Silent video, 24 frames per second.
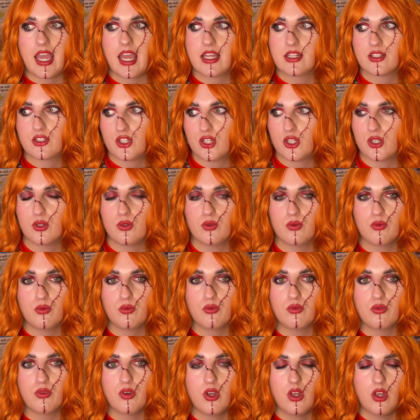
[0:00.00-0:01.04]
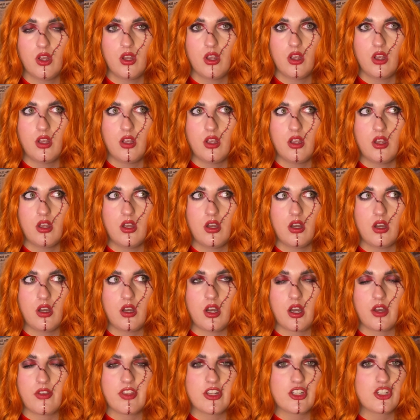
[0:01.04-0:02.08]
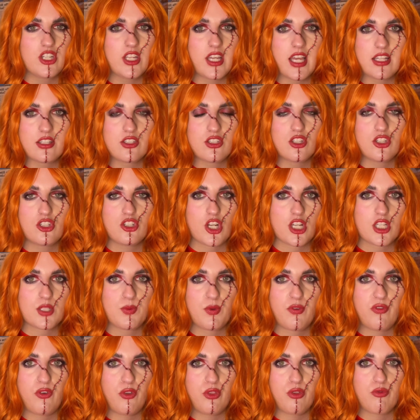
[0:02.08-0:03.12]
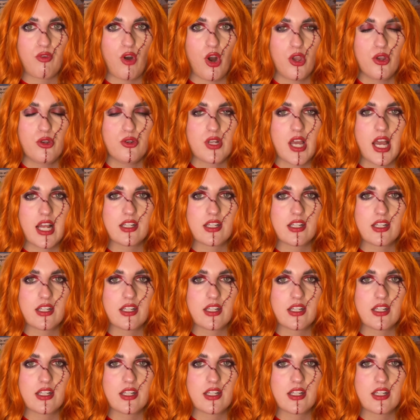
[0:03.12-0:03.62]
I think she gets to just before the road,